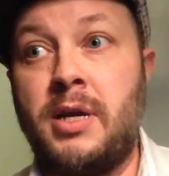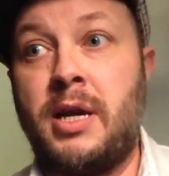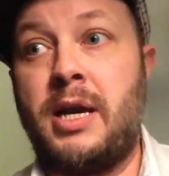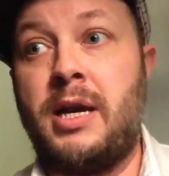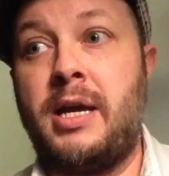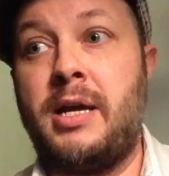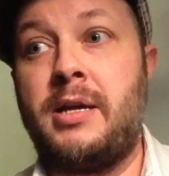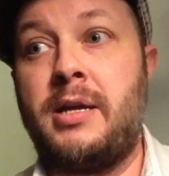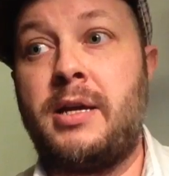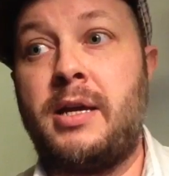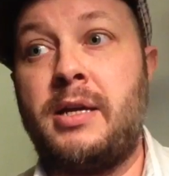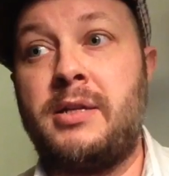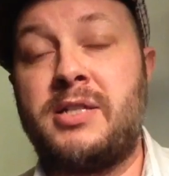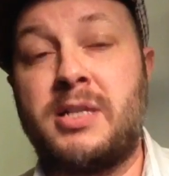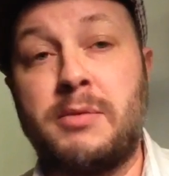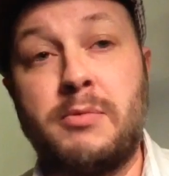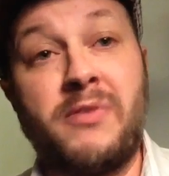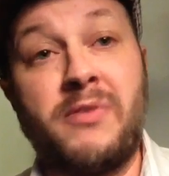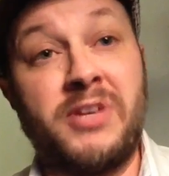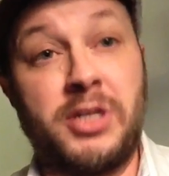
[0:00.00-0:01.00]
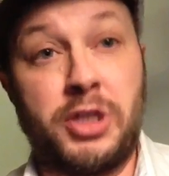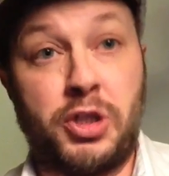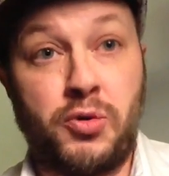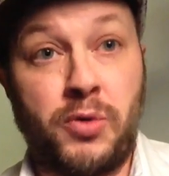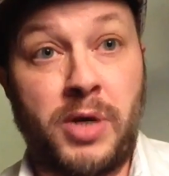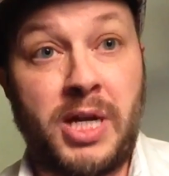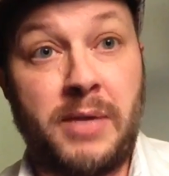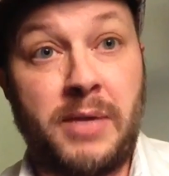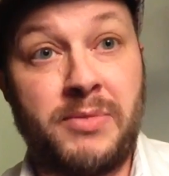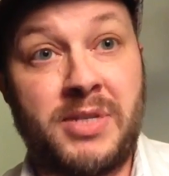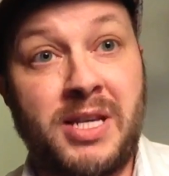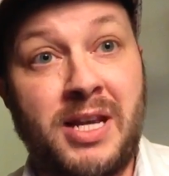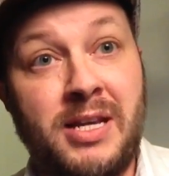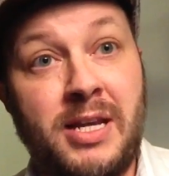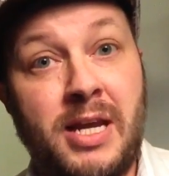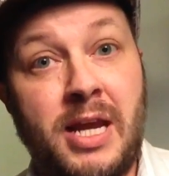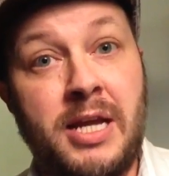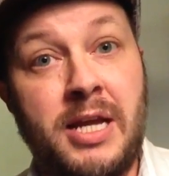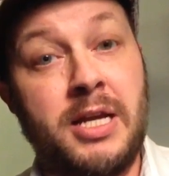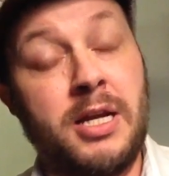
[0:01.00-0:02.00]
and some of his dreams, and
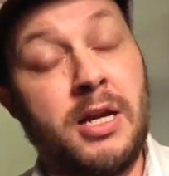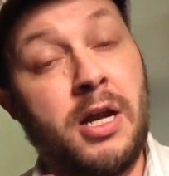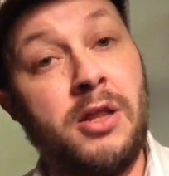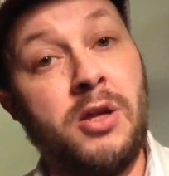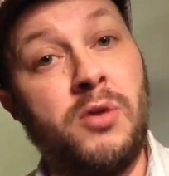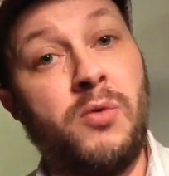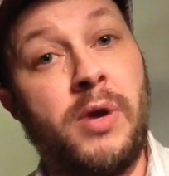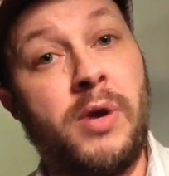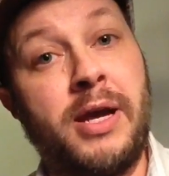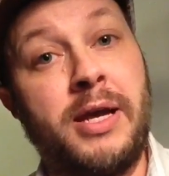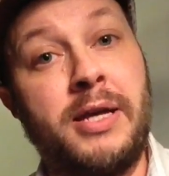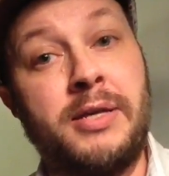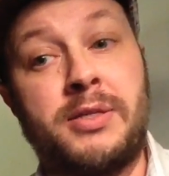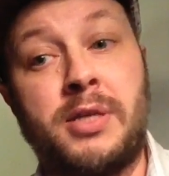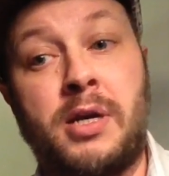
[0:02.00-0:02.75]
in other ways,